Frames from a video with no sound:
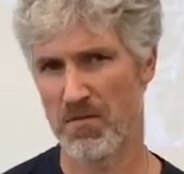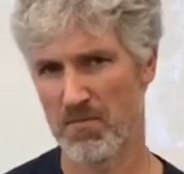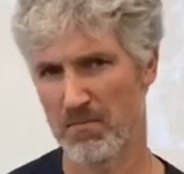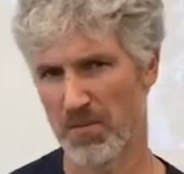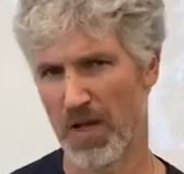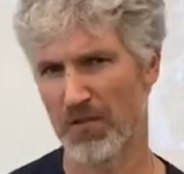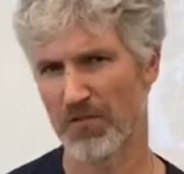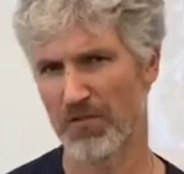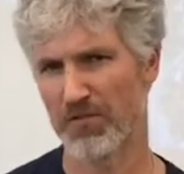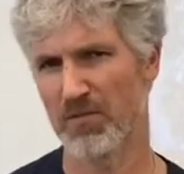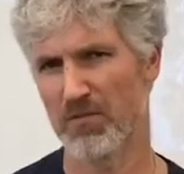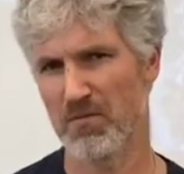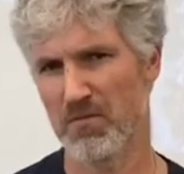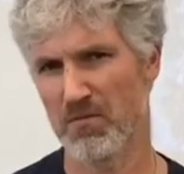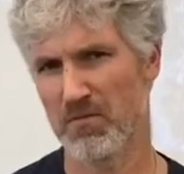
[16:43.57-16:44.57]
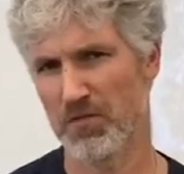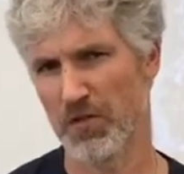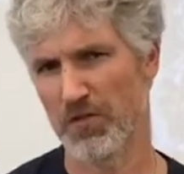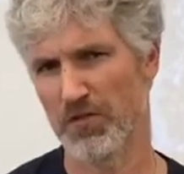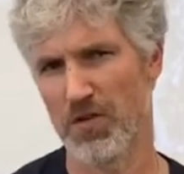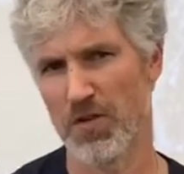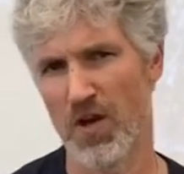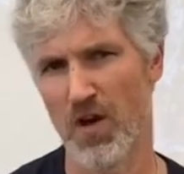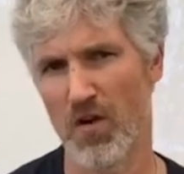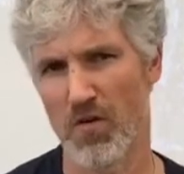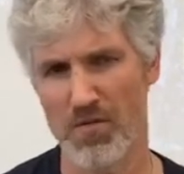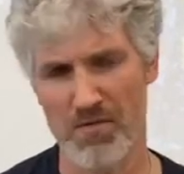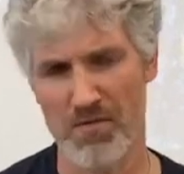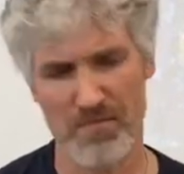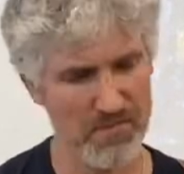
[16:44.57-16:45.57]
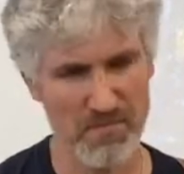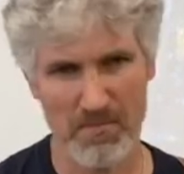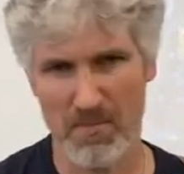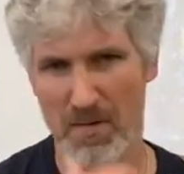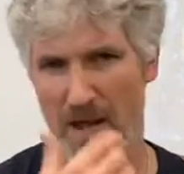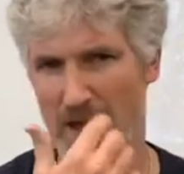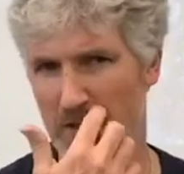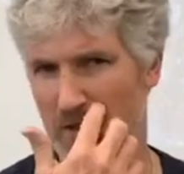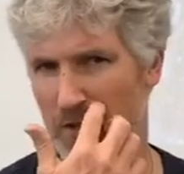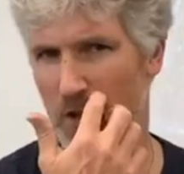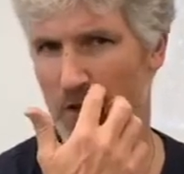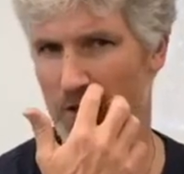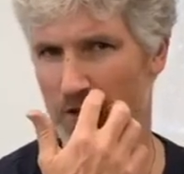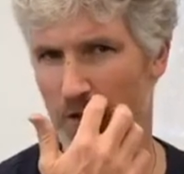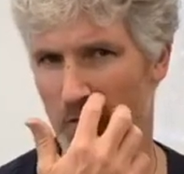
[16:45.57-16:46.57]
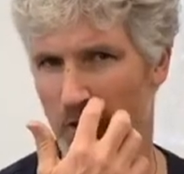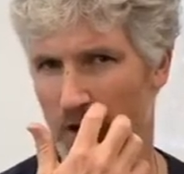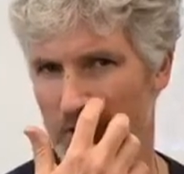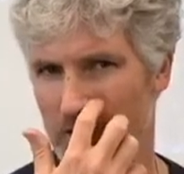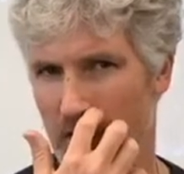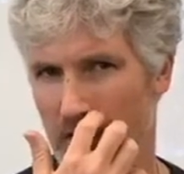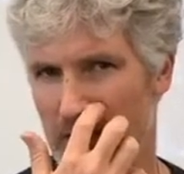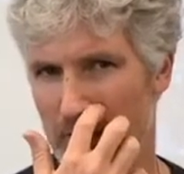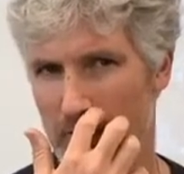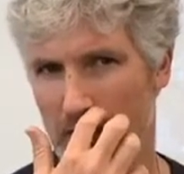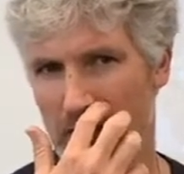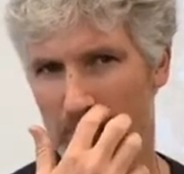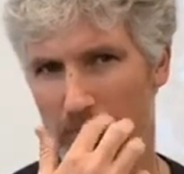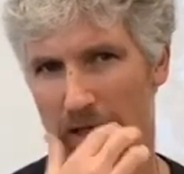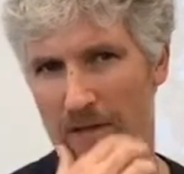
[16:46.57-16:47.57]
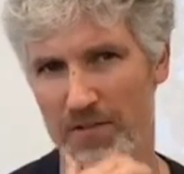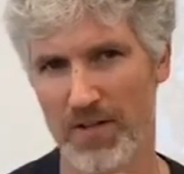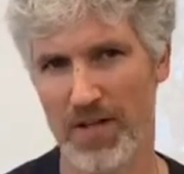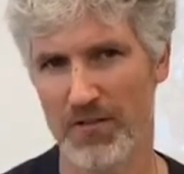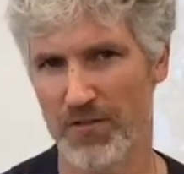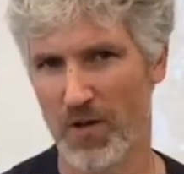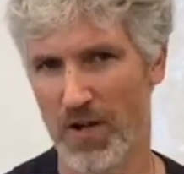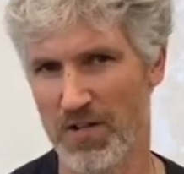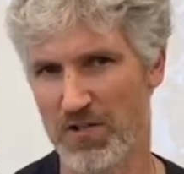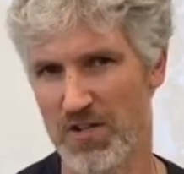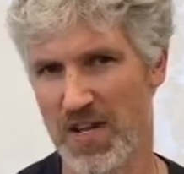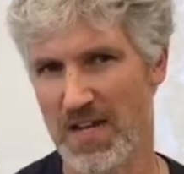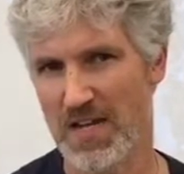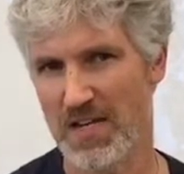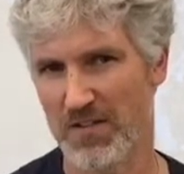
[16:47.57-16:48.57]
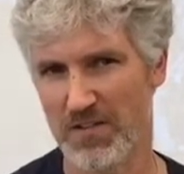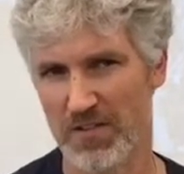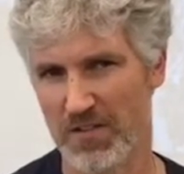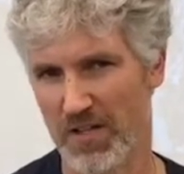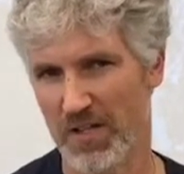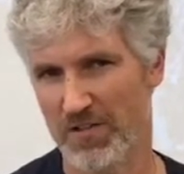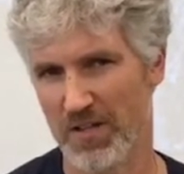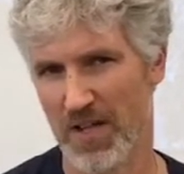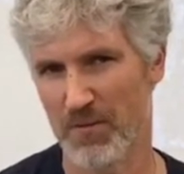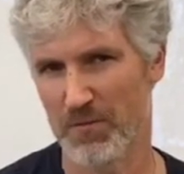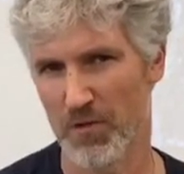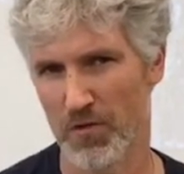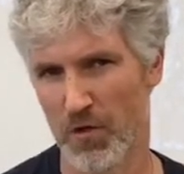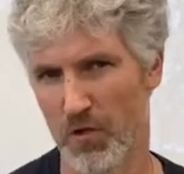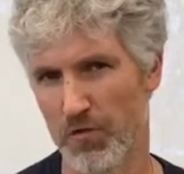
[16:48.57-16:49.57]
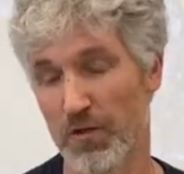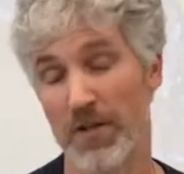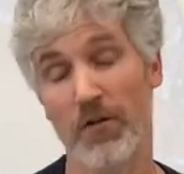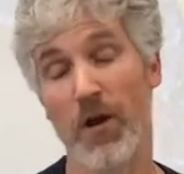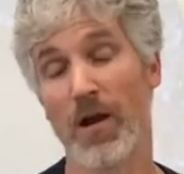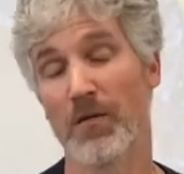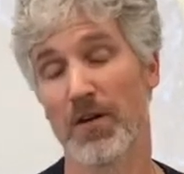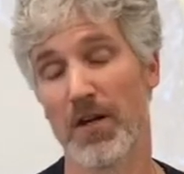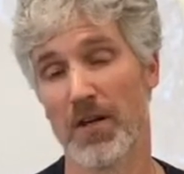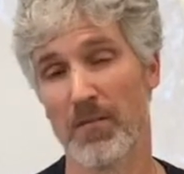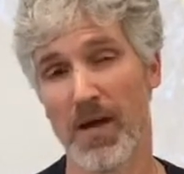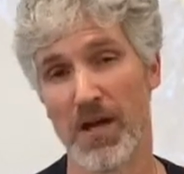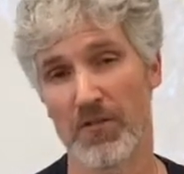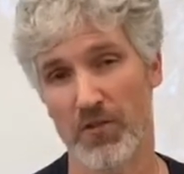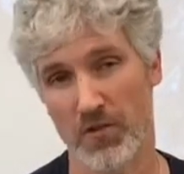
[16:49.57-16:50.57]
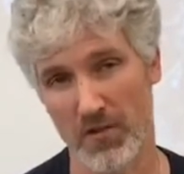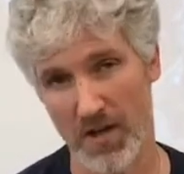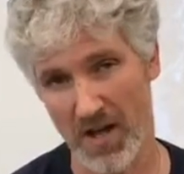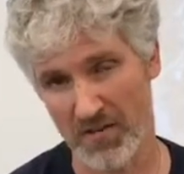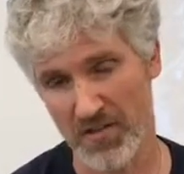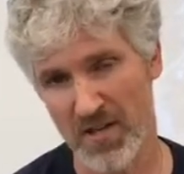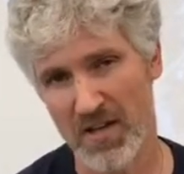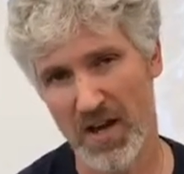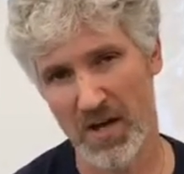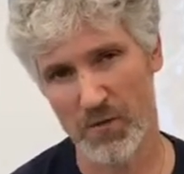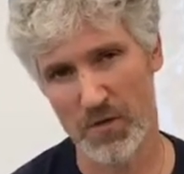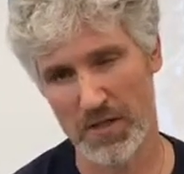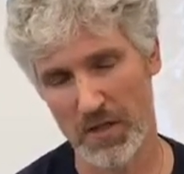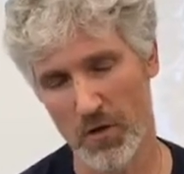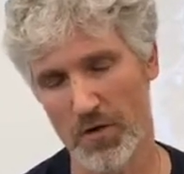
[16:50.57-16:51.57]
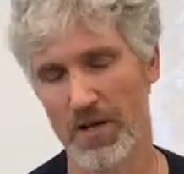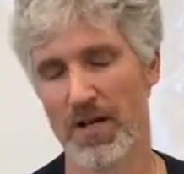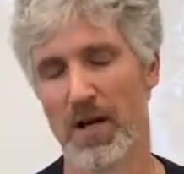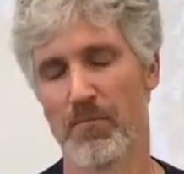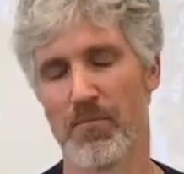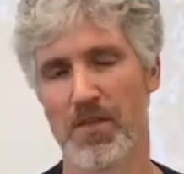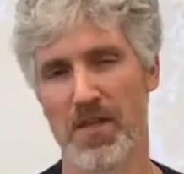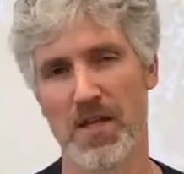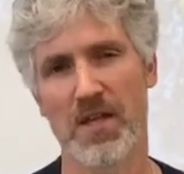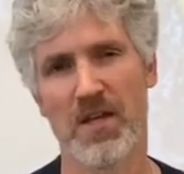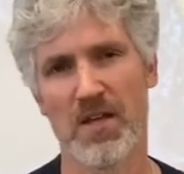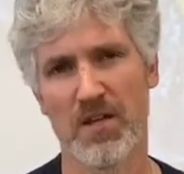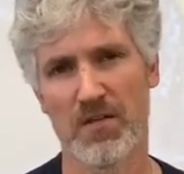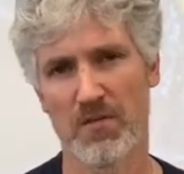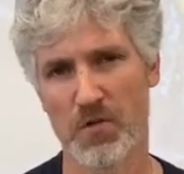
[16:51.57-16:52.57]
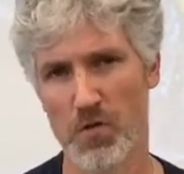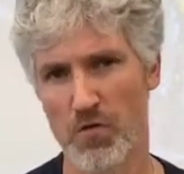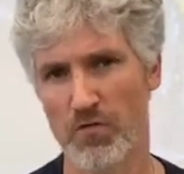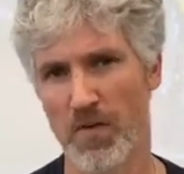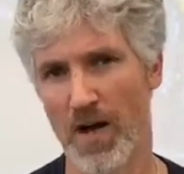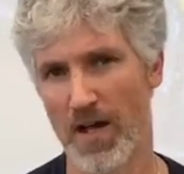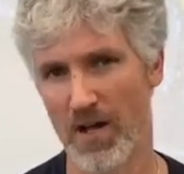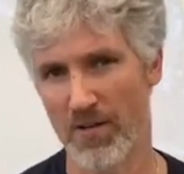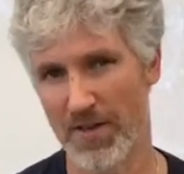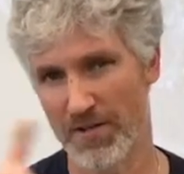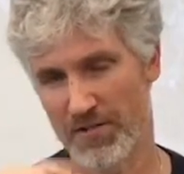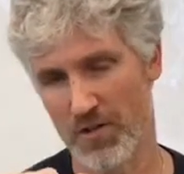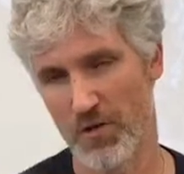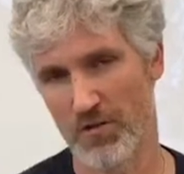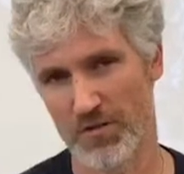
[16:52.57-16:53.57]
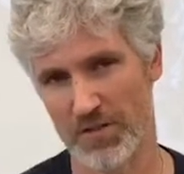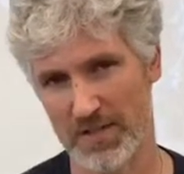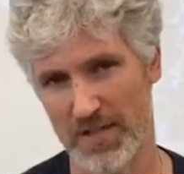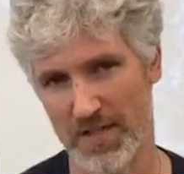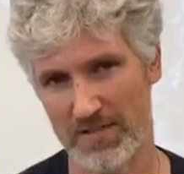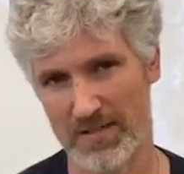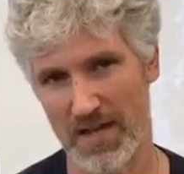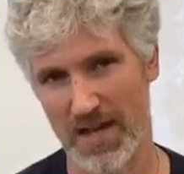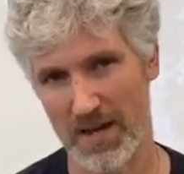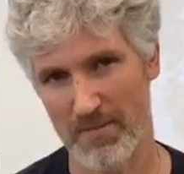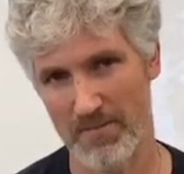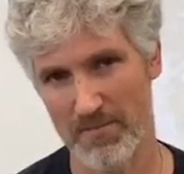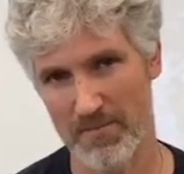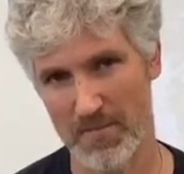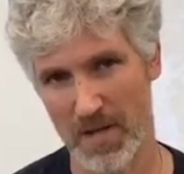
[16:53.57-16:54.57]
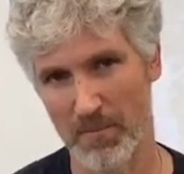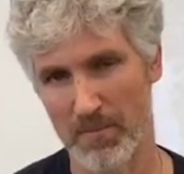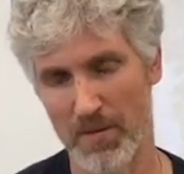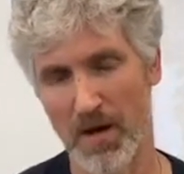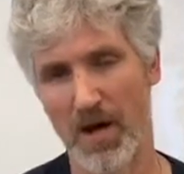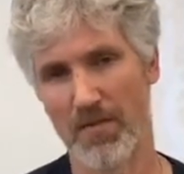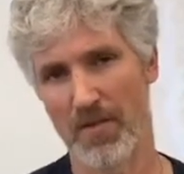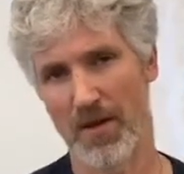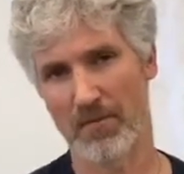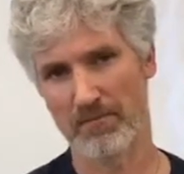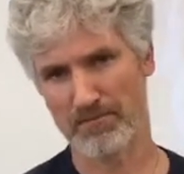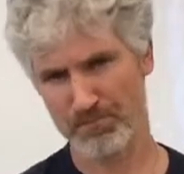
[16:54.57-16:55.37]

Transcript: plus, just so you know, I loaded the wrong document up last night, so I changed it to cut time. So those that graduated on the master class, I reloaded up the new file that shows the cut time up on there.